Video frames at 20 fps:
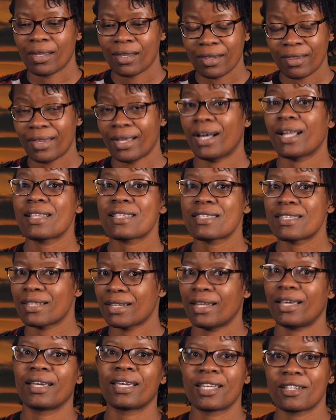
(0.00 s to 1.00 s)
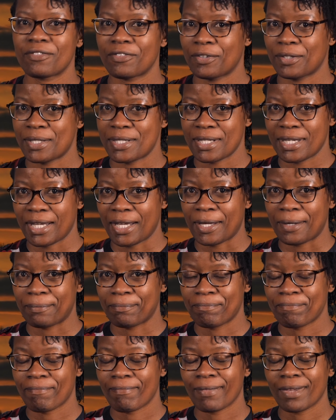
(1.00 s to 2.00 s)
That's the nugget for today.
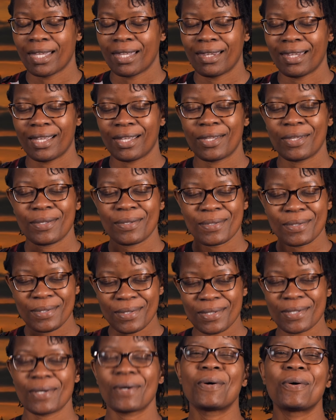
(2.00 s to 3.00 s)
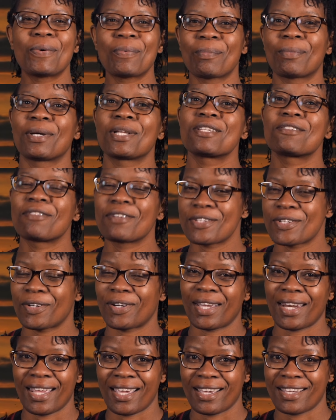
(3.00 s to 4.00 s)
Thank you so much for
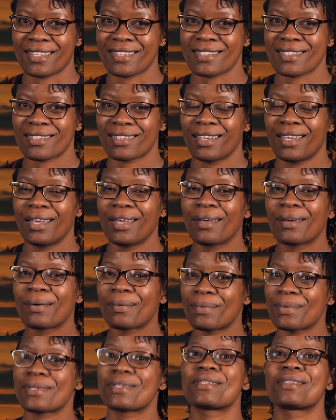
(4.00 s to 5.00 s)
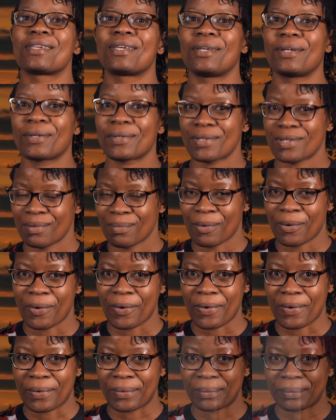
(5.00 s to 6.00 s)
joining us. We'll see you
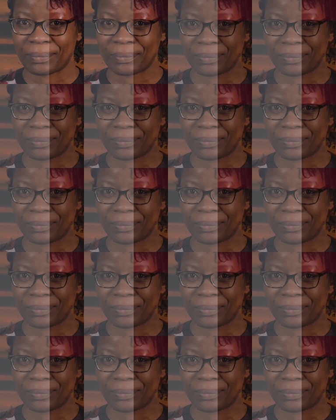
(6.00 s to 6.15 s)
tomorrow.